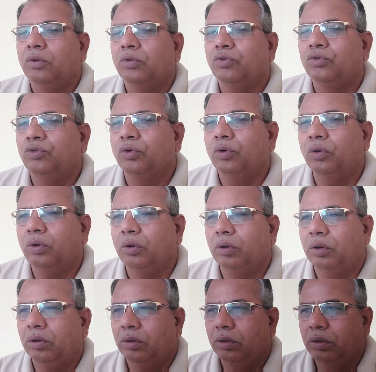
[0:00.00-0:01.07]
So,
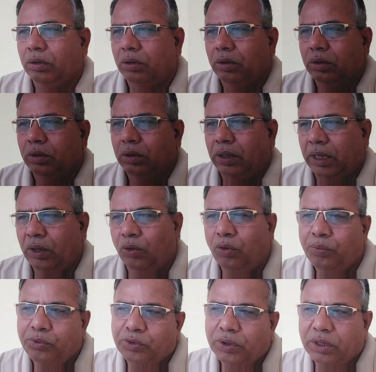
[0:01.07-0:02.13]
I
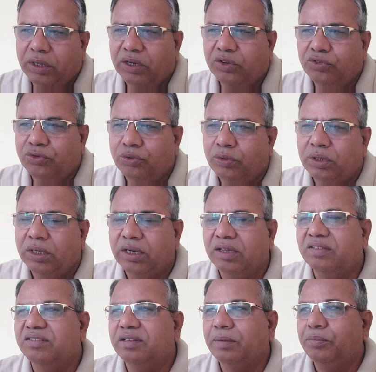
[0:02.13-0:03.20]
hope you understood the
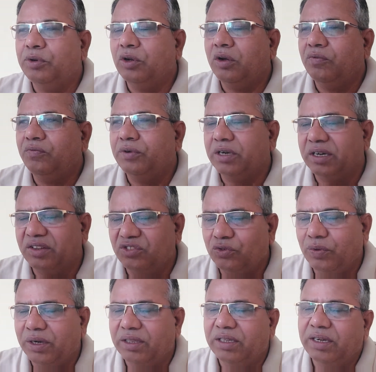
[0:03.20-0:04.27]
concept of
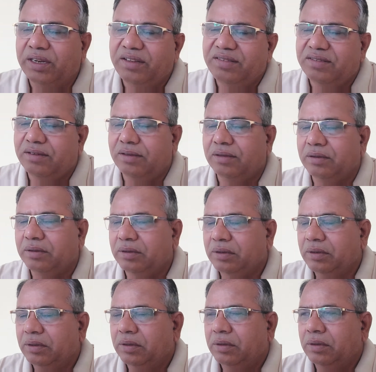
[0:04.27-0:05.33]
trustworthiness,
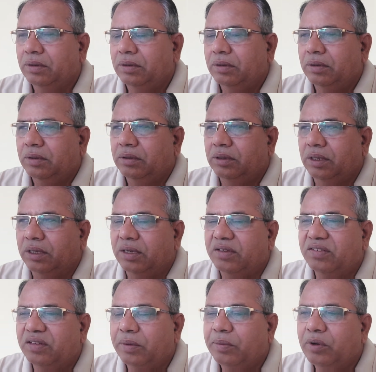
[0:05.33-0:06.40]
the
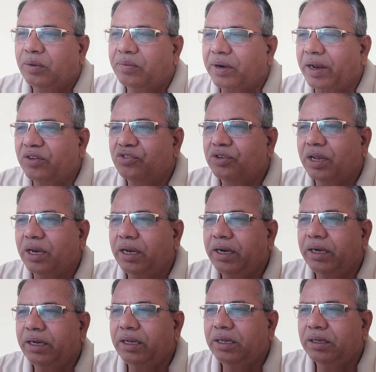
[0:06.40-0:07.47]
concept of
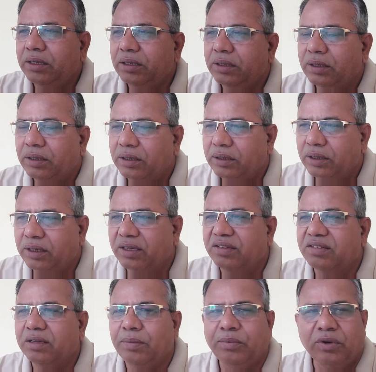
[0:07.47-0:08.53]
rationality, the
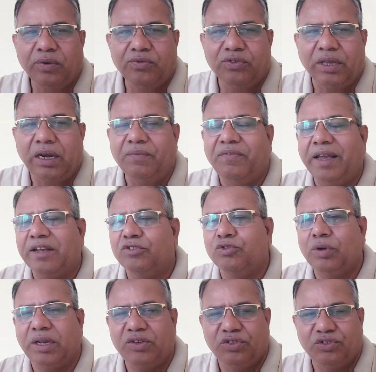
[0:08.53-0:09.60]
concept of self
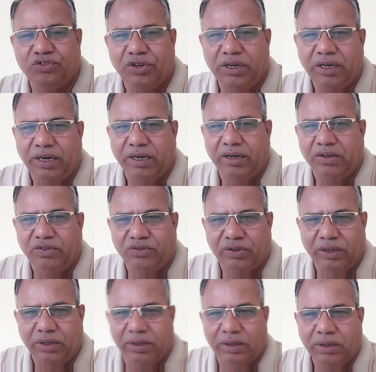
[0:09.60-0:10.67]
actualization tendency.